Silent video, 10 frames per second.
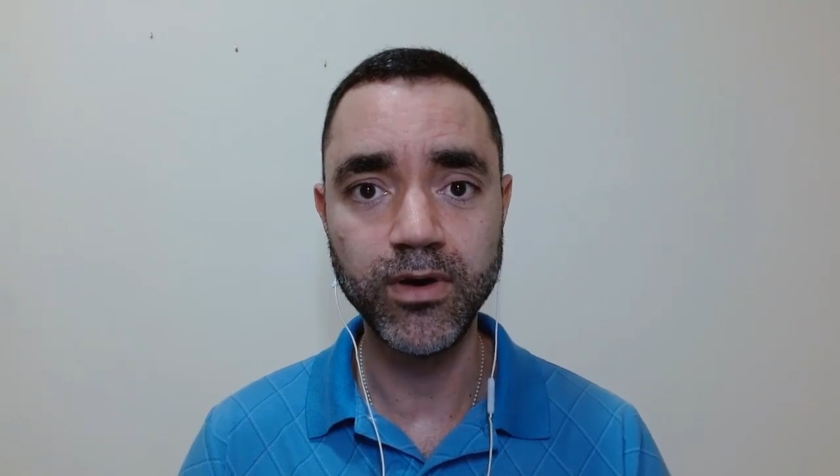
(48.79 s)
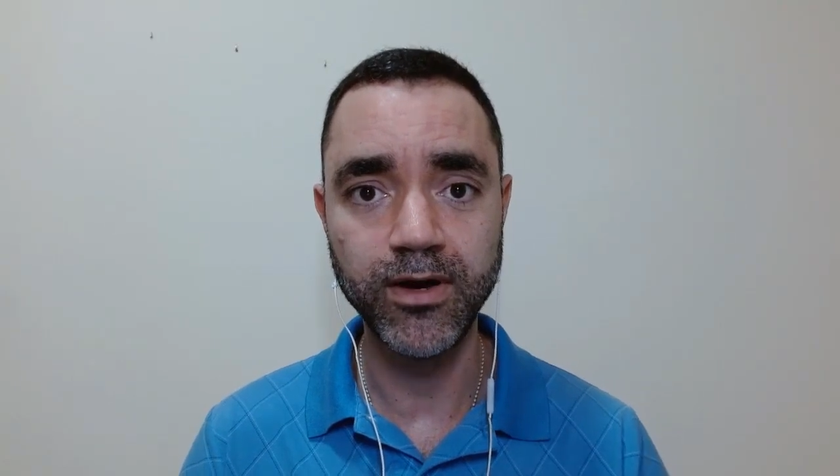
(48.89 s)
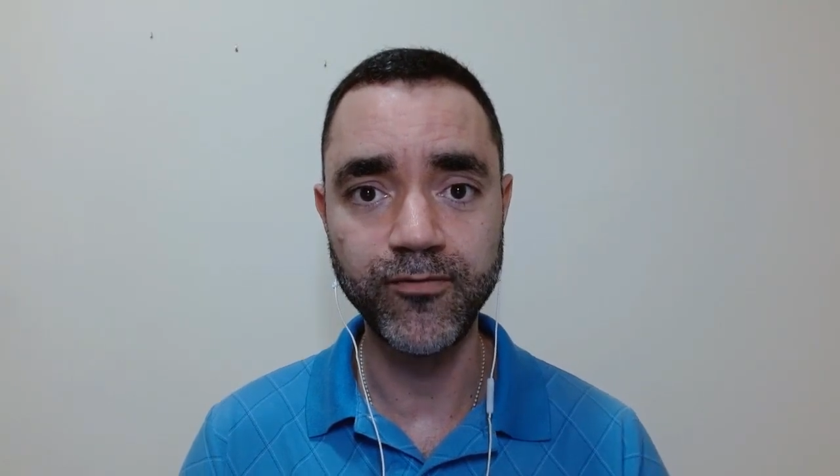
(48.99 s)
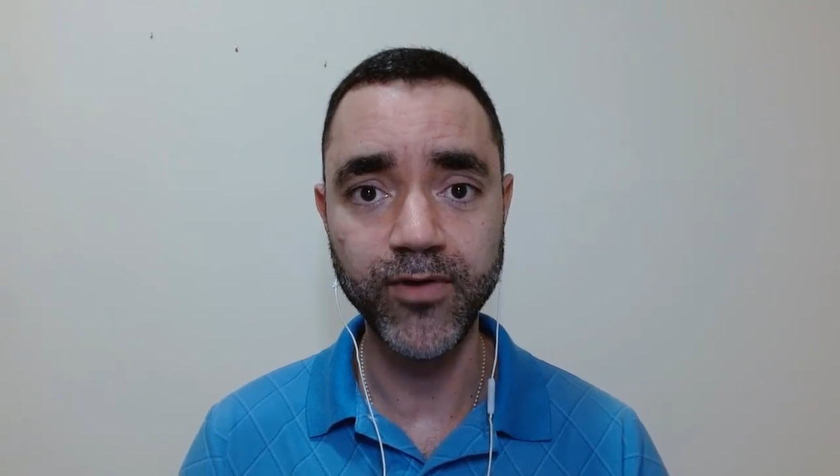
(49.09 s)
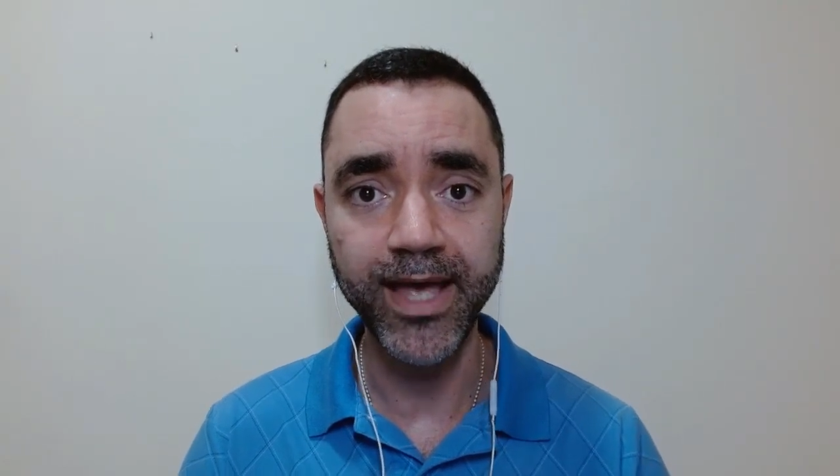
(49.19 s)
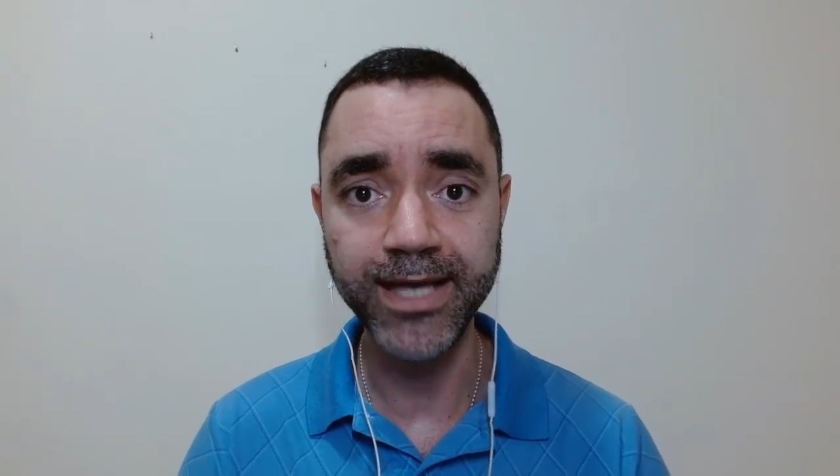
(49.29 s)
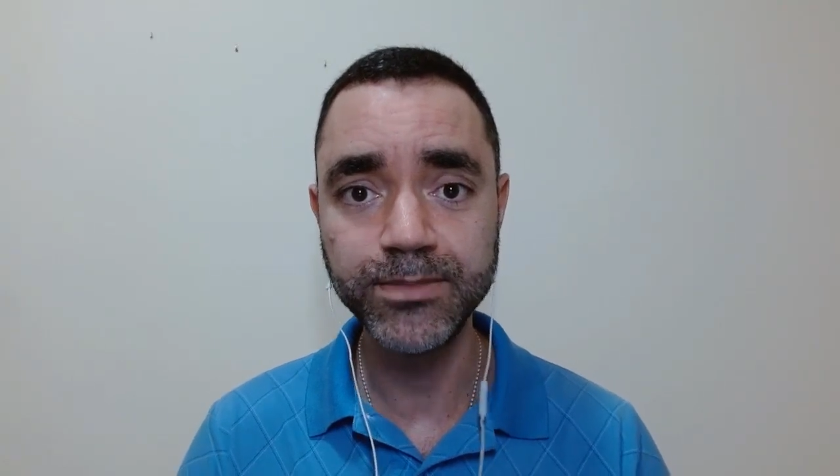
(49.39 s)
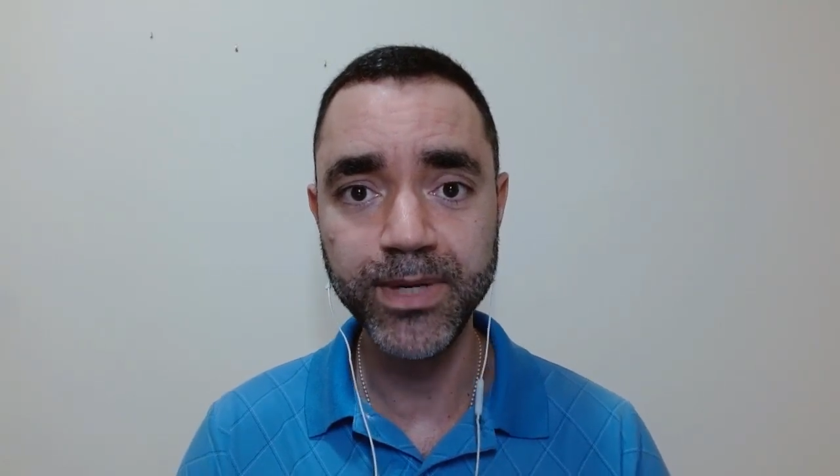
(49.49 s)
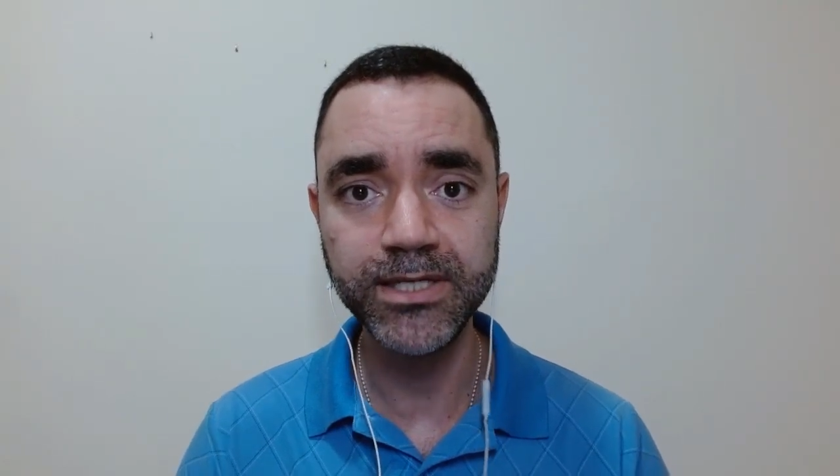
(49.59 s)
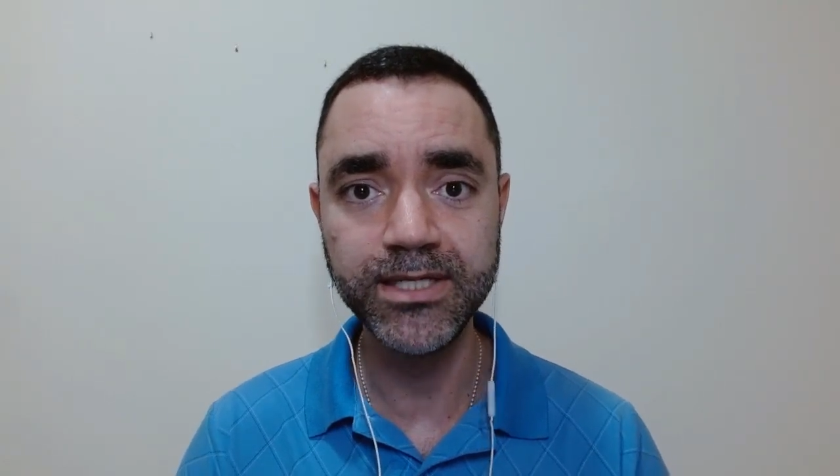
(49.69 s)
of
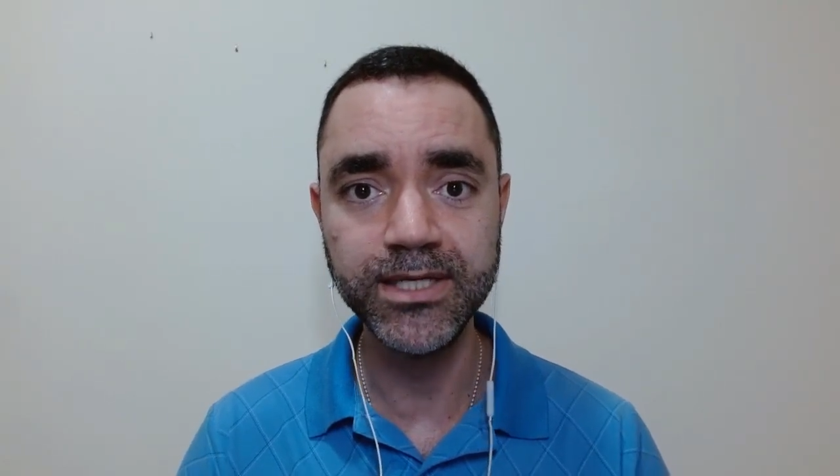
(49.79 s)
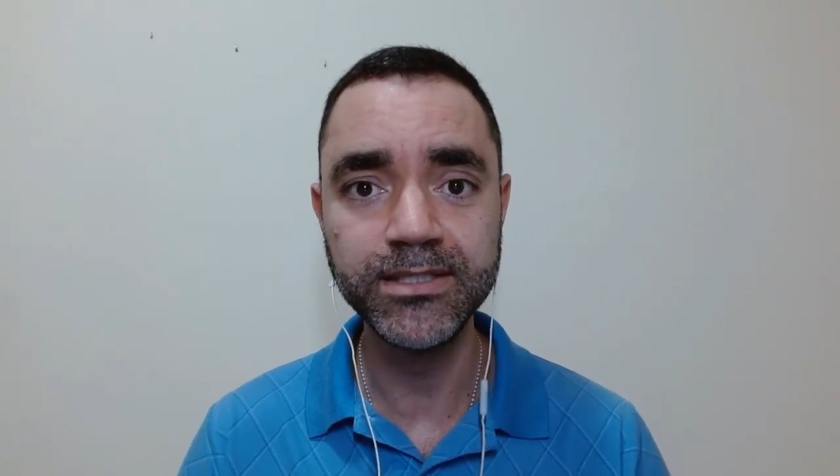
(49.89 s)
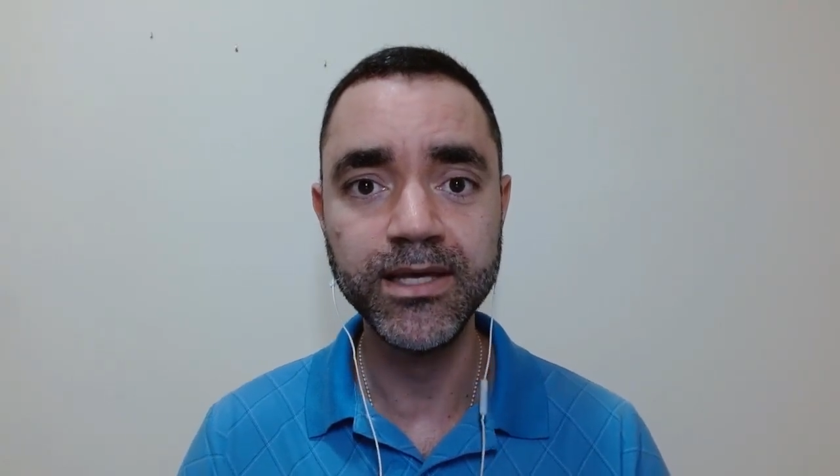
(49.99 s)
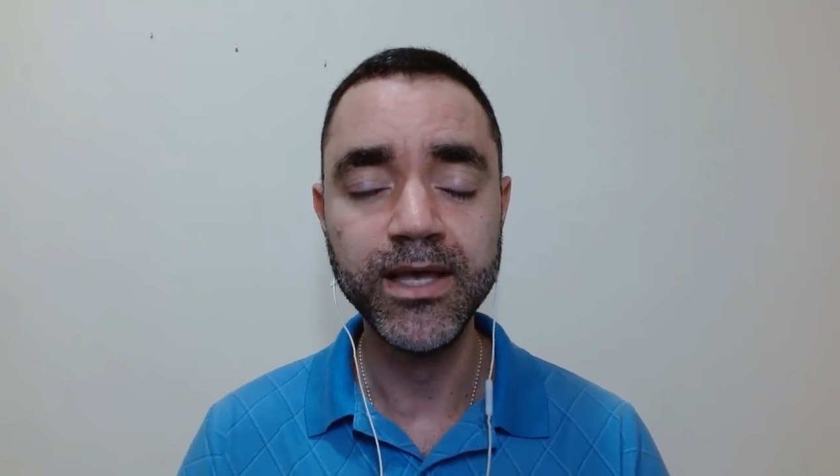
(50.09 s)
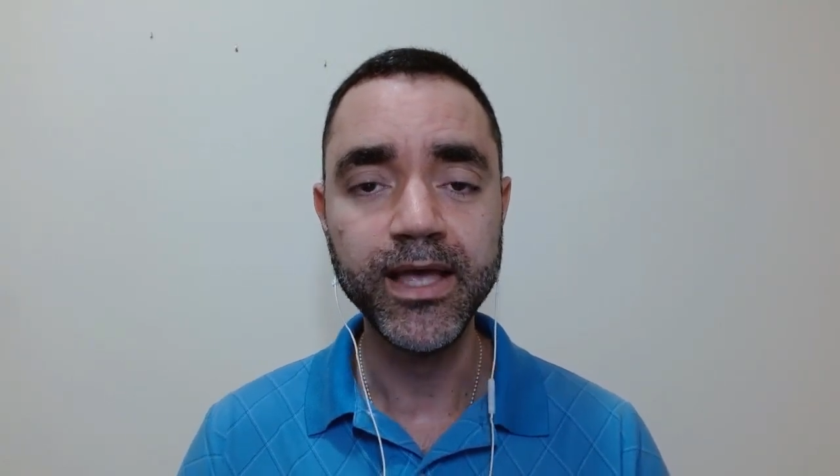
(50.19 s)
expertise,